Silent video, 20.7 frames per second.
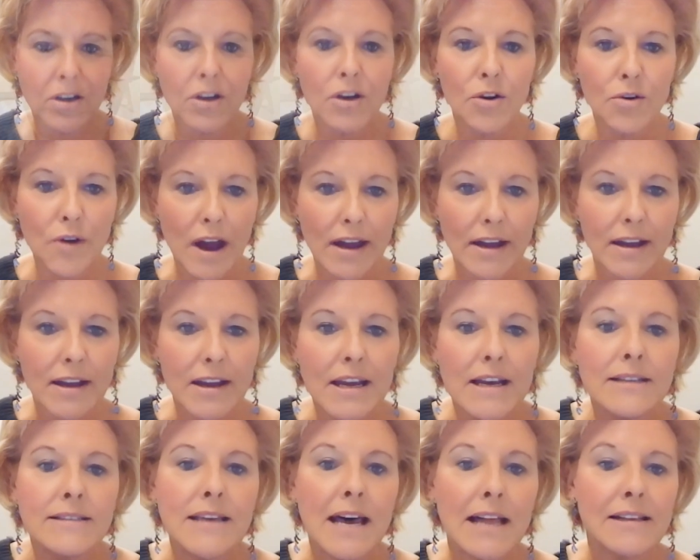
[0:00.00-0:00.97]
Greg,
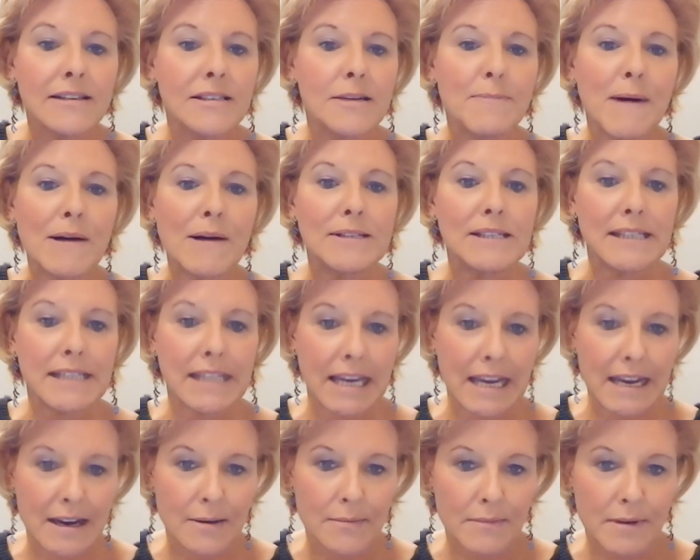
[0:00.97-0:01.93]
tell us about
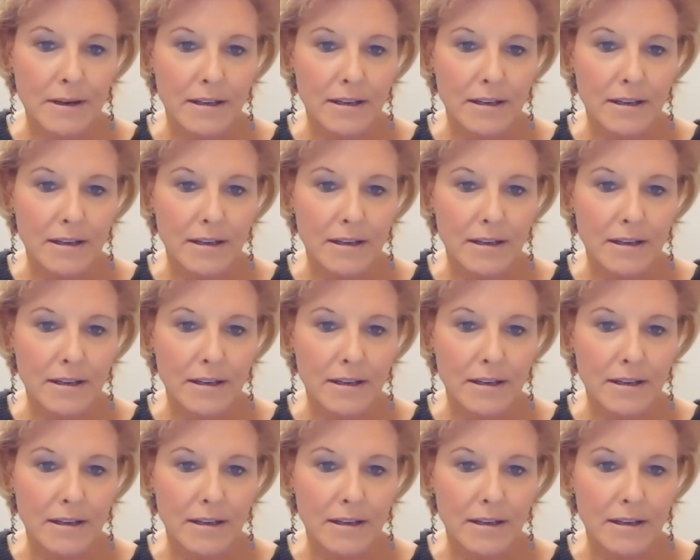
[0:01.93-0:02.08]
SLAM.